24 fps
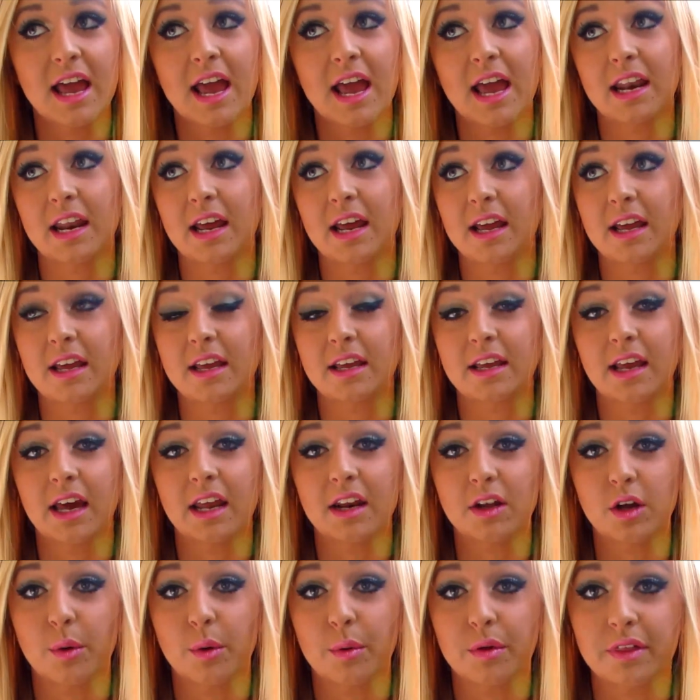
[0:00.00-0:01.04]
and I kind
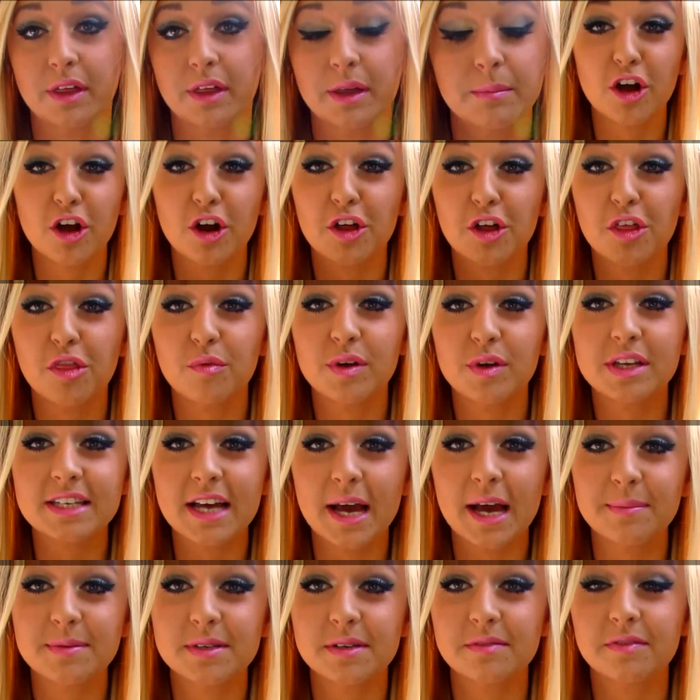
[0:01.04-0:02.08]
of go with it. There are 3
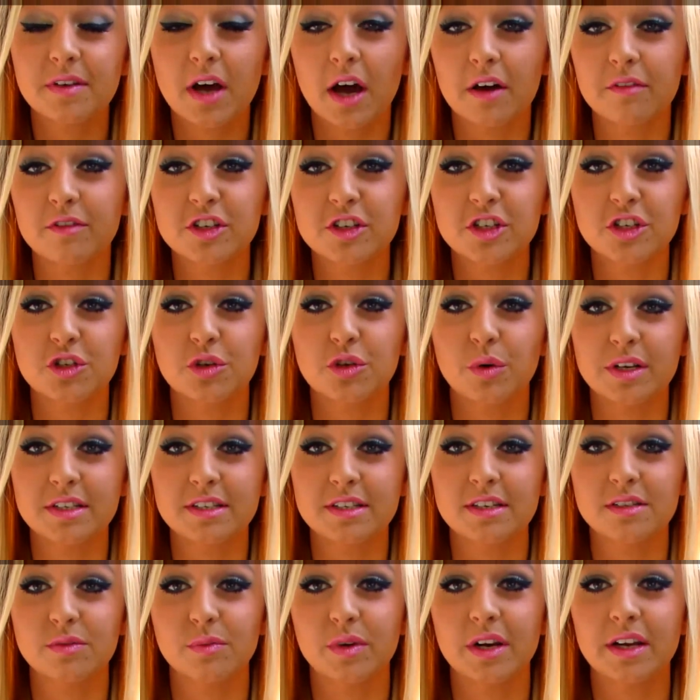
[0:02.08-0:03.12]
types of coverage
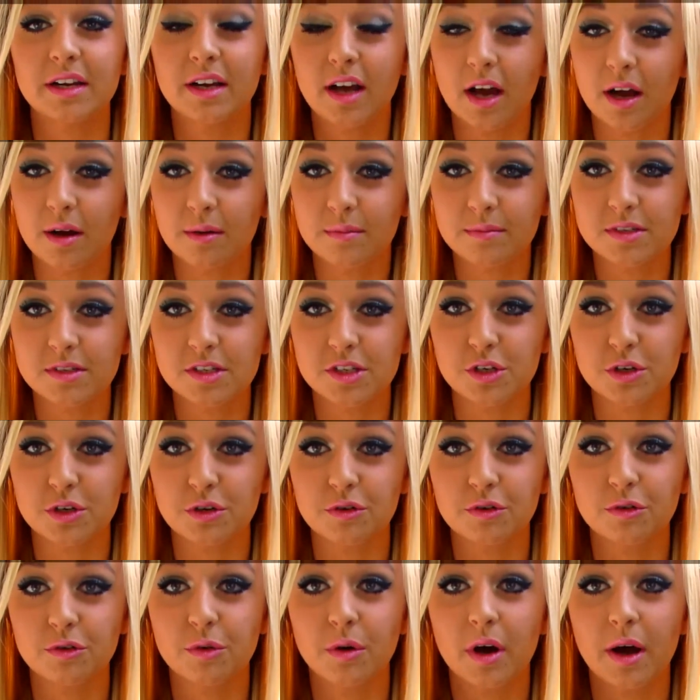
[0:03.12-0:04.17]
choices when it comes
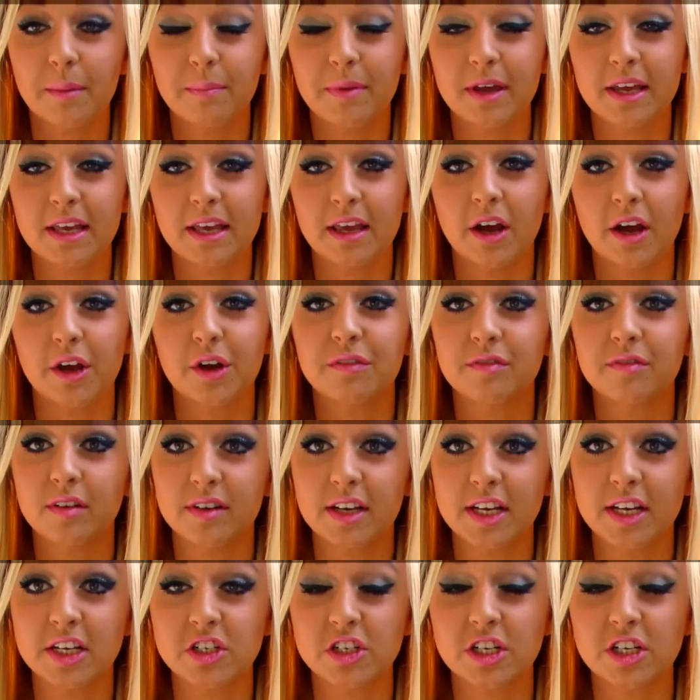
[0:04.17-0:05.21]
to picking out your
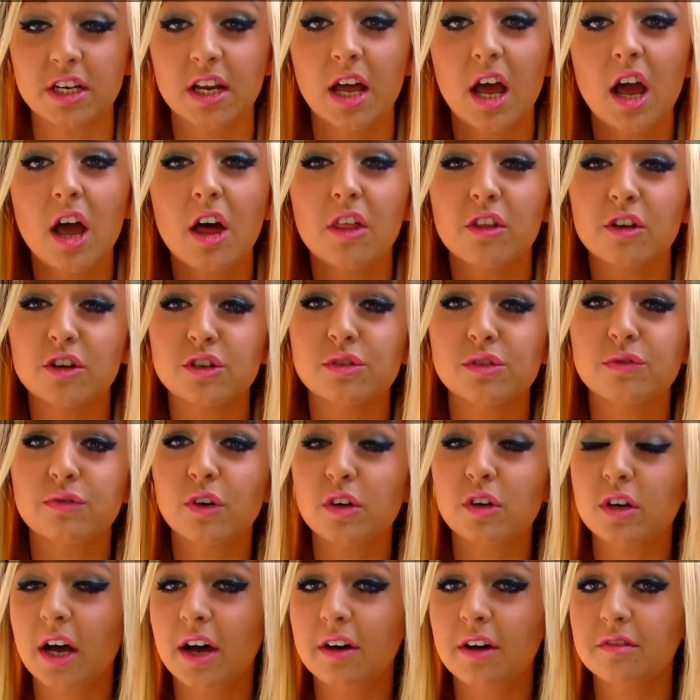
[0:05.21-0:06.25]
foundation. There's
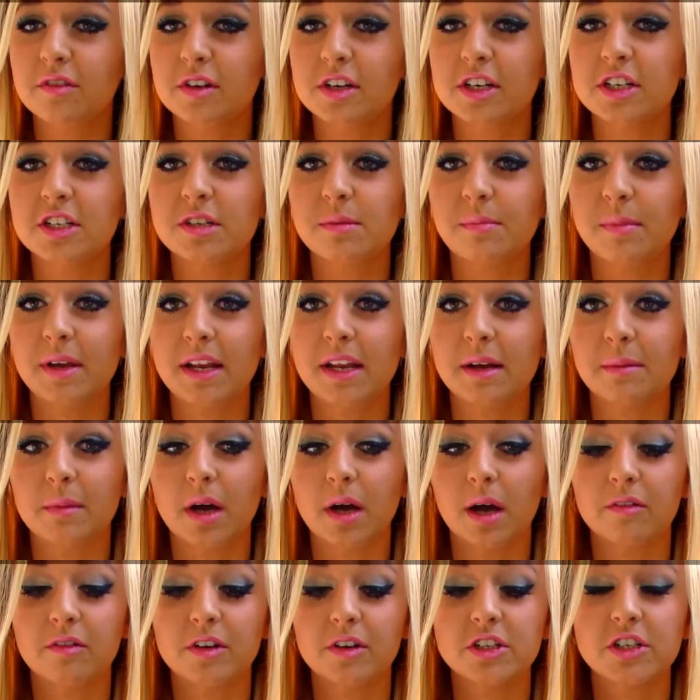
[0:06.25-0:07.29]
full coverage, medium
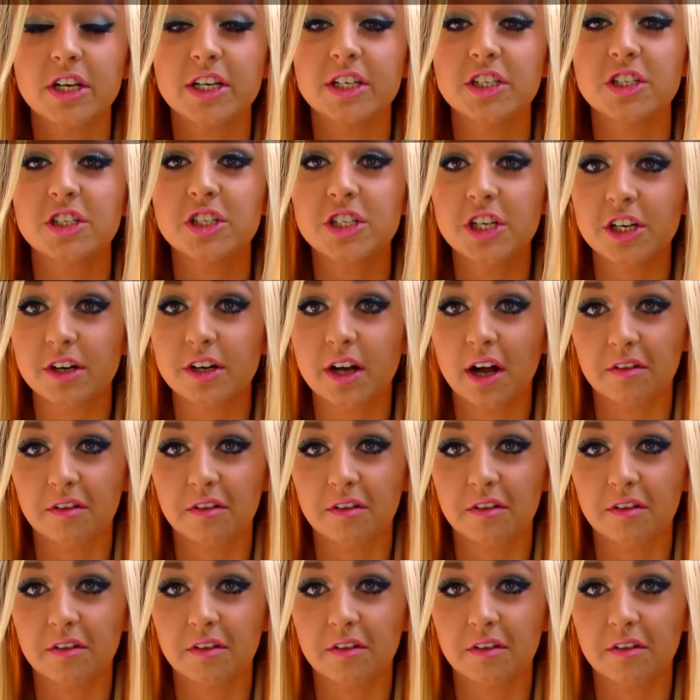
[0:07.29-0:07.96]
coverage, and sheer